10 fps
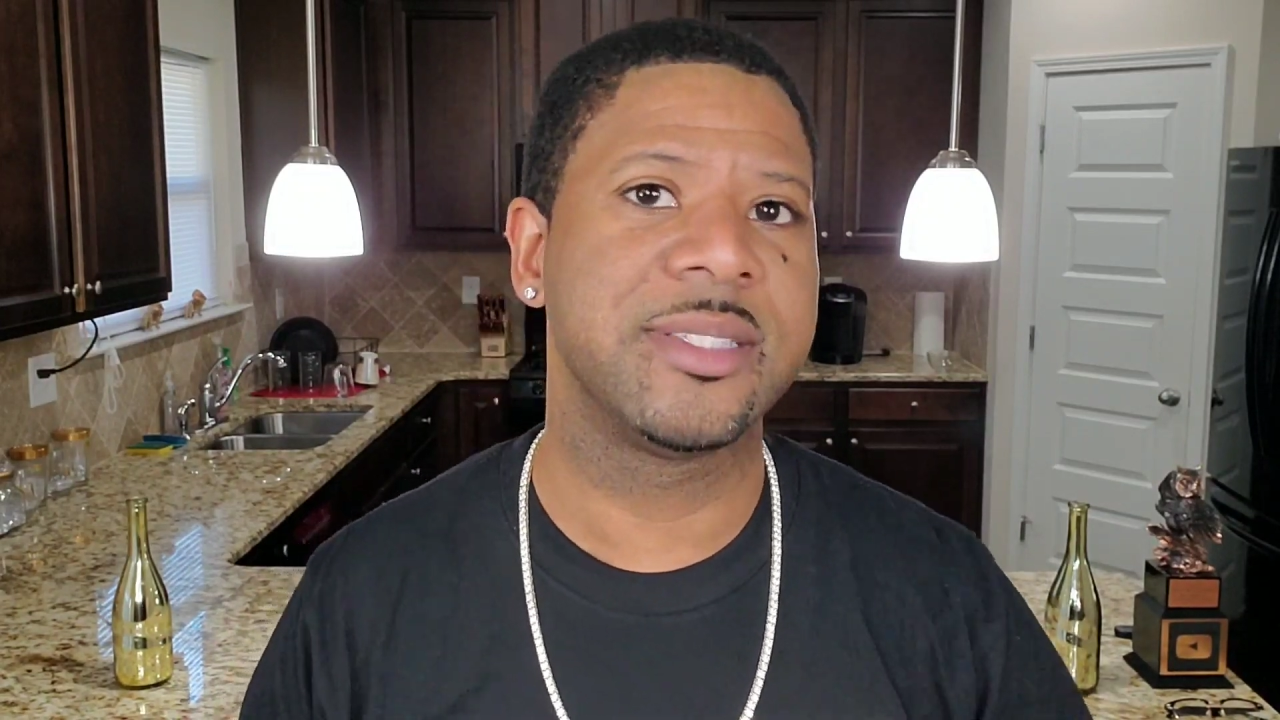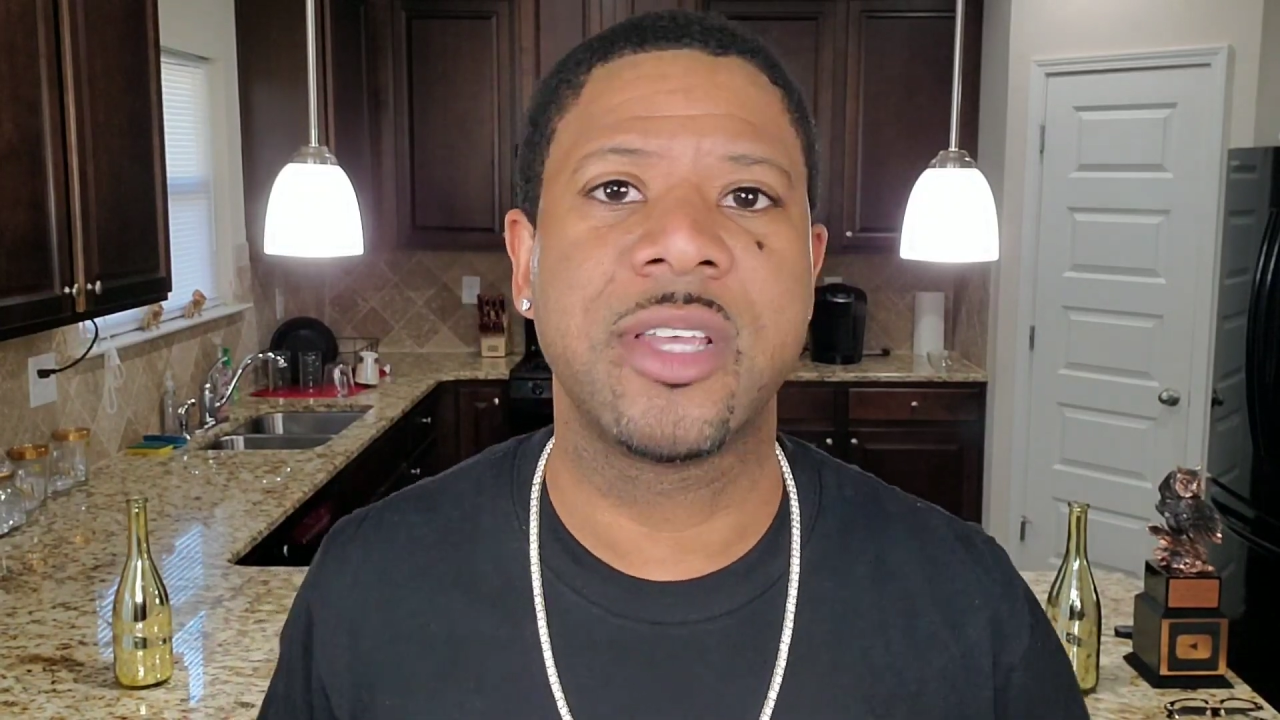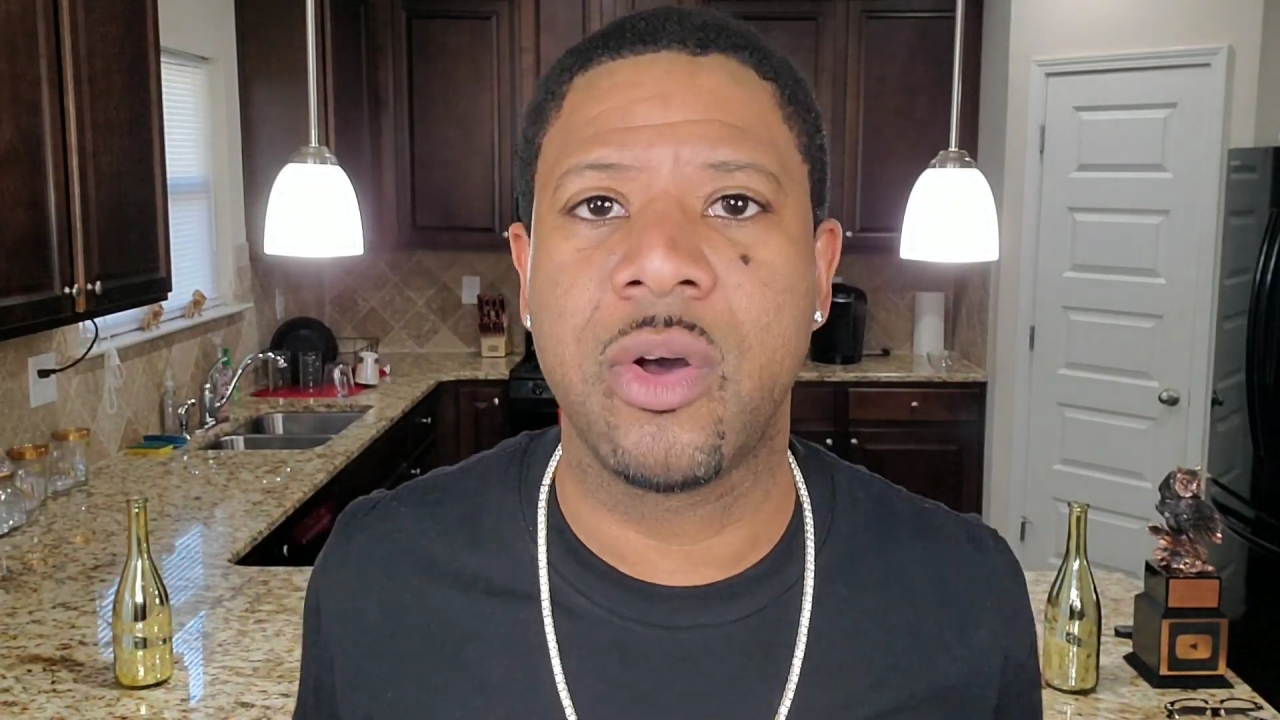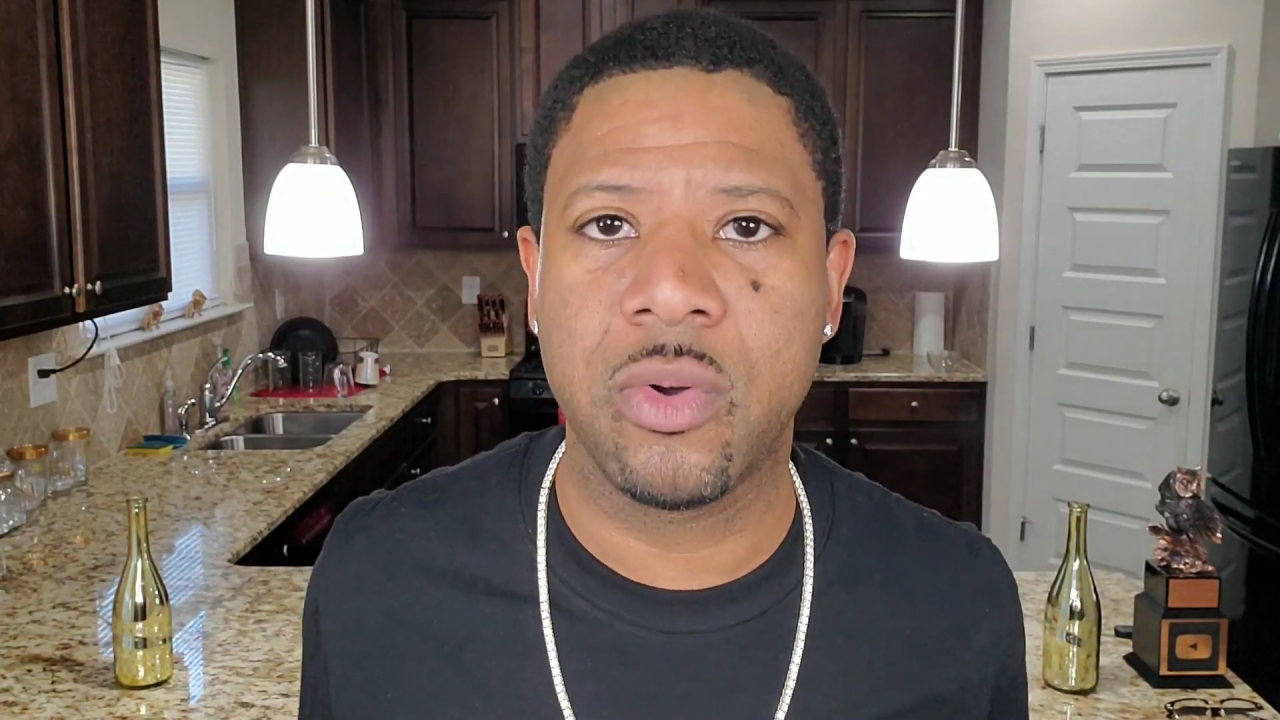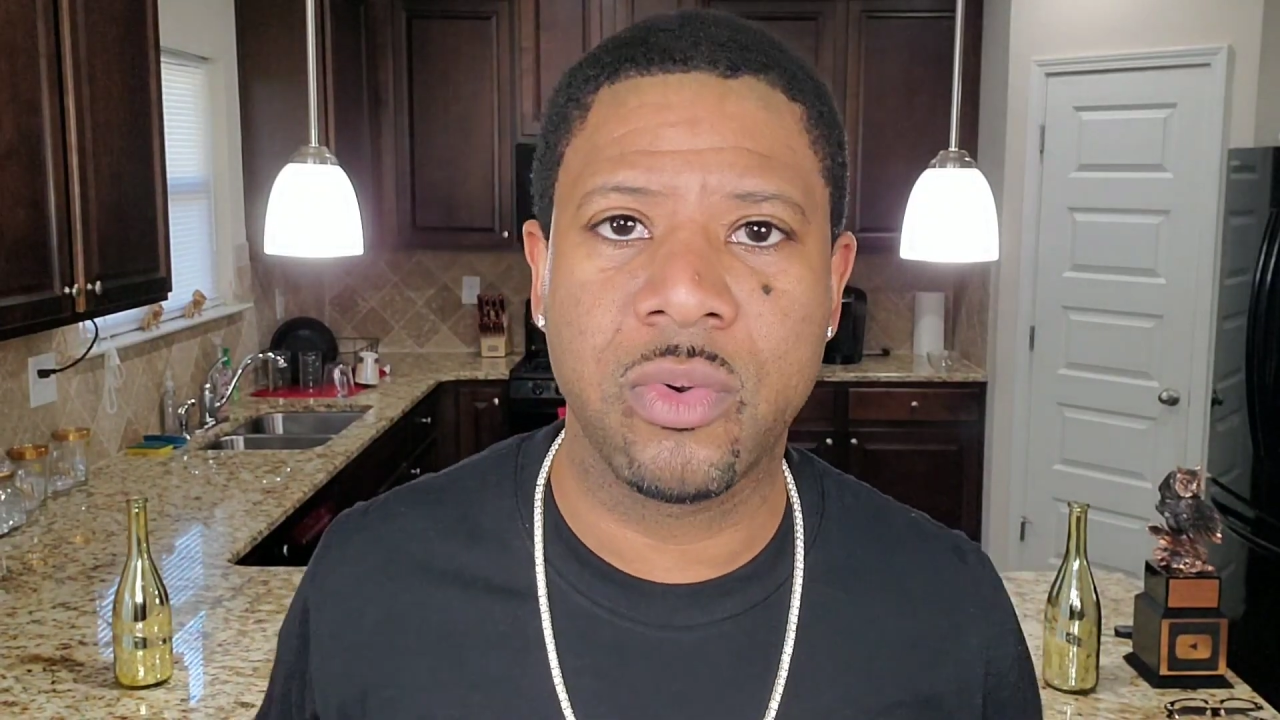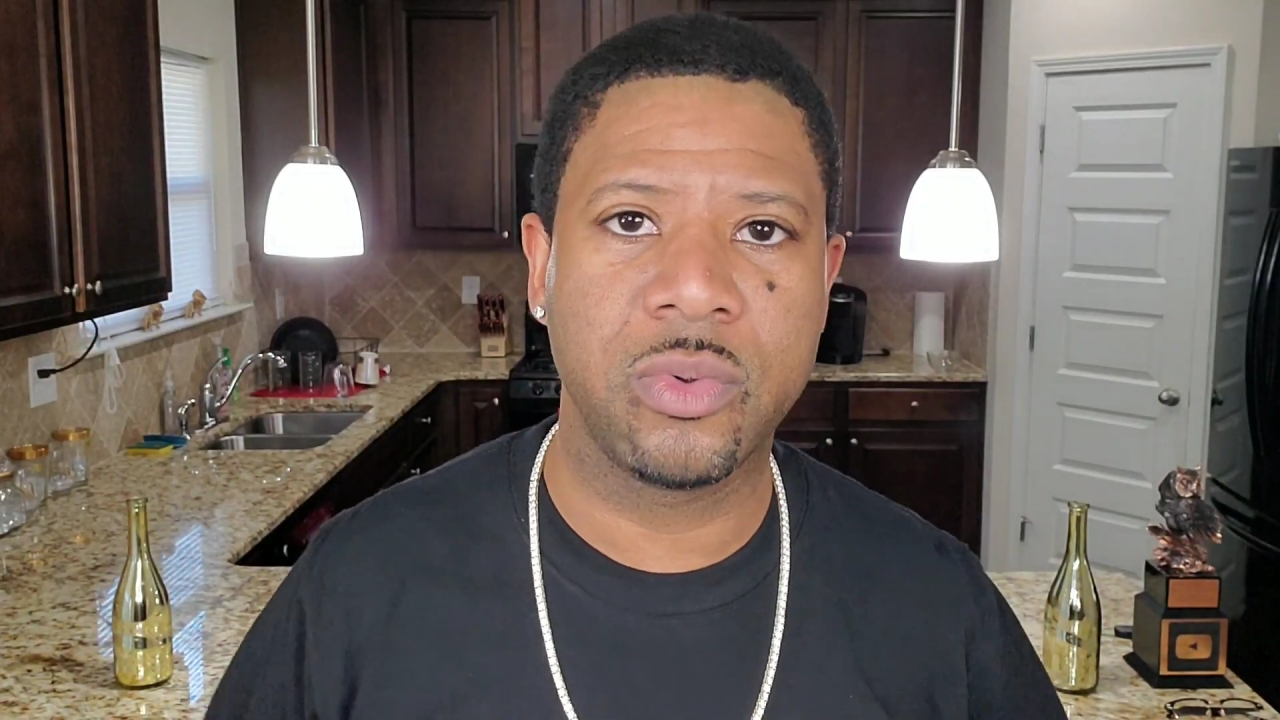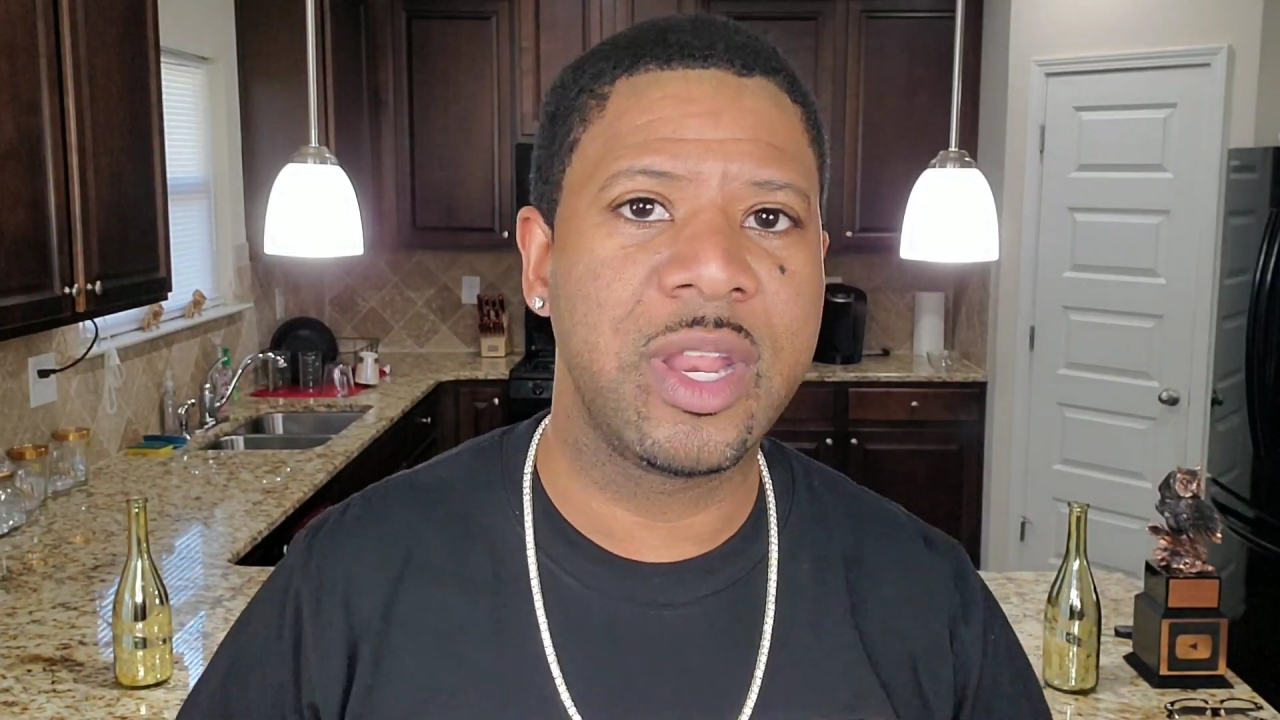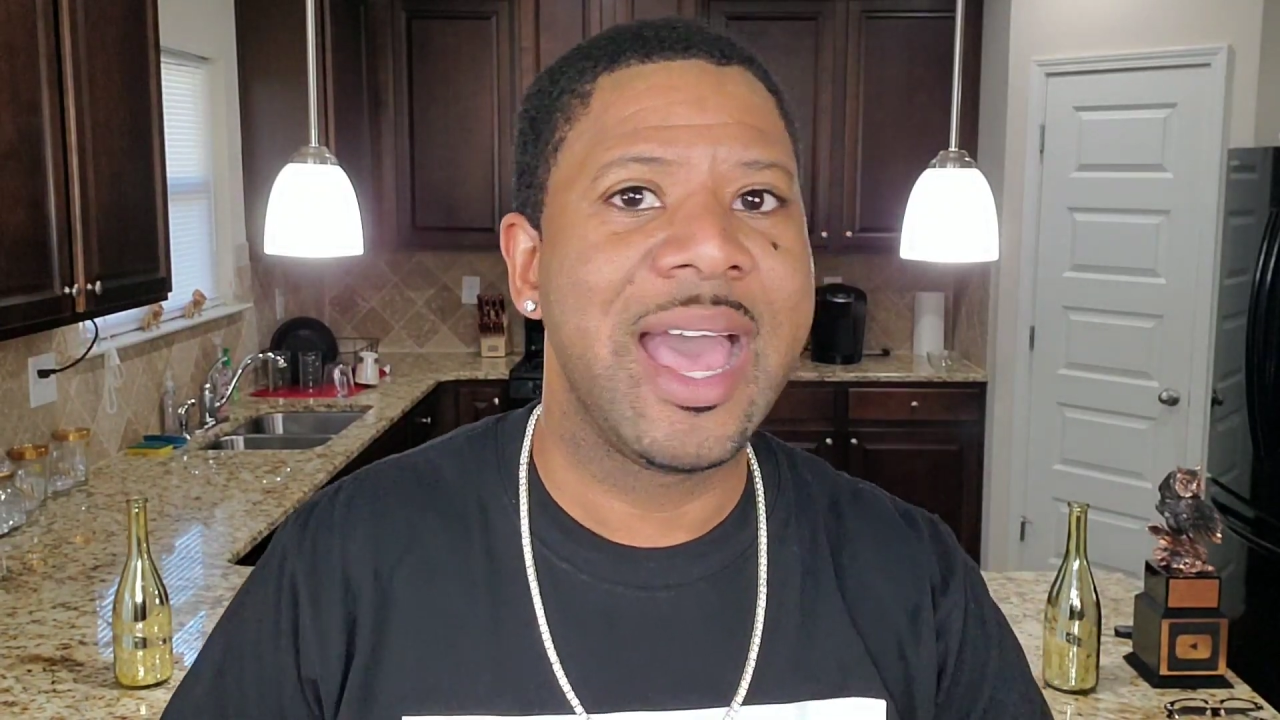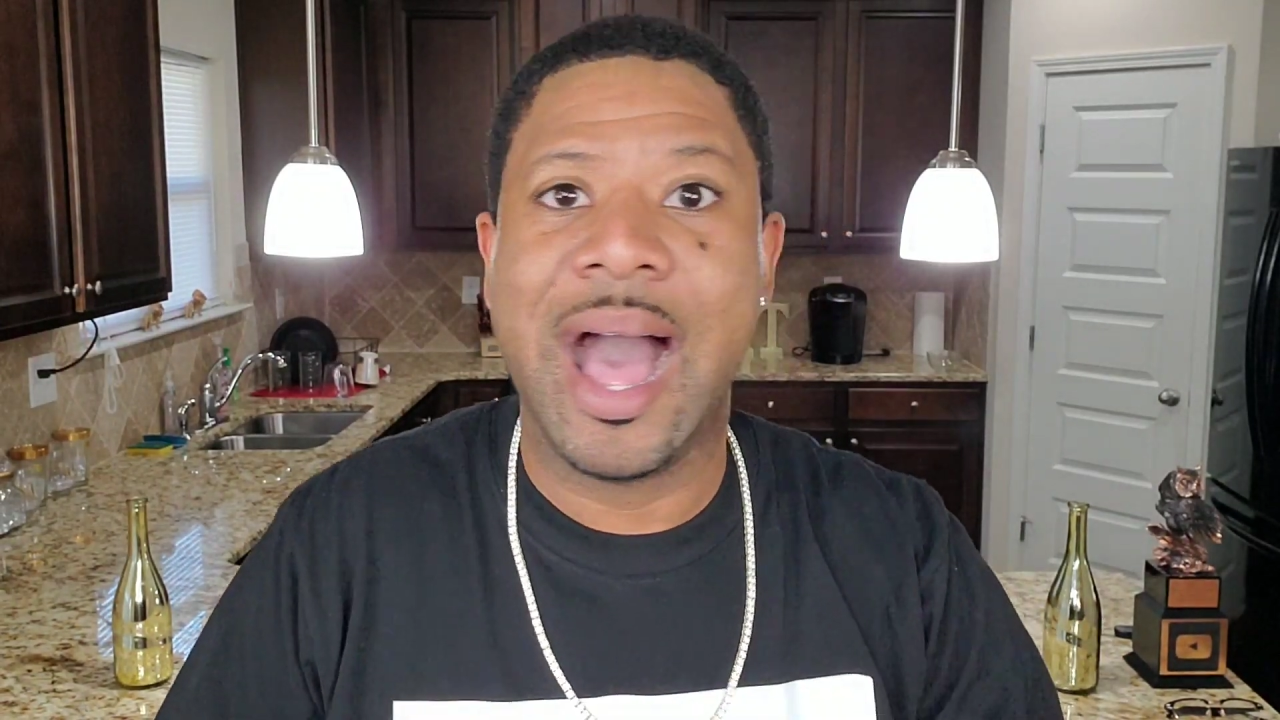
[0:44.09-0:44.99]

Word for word: tone,